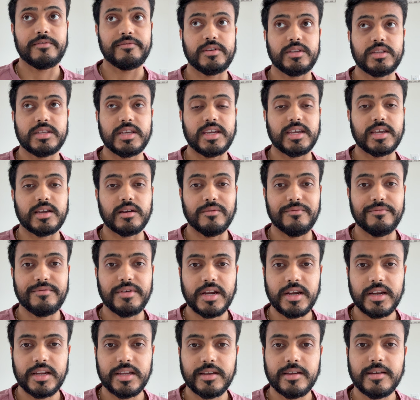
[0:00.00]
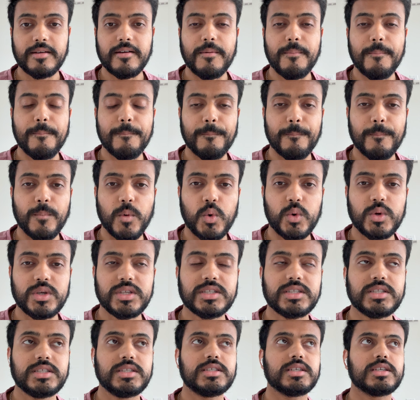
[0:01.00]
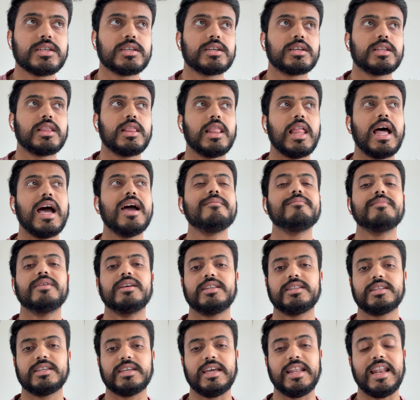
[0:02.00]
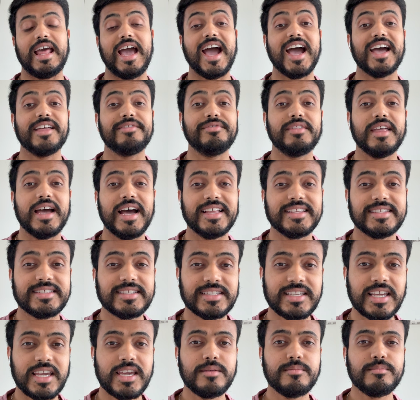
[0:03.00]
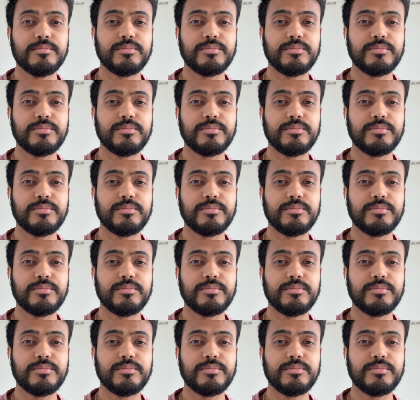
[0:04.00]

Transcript: If you take a very moist climate and add that same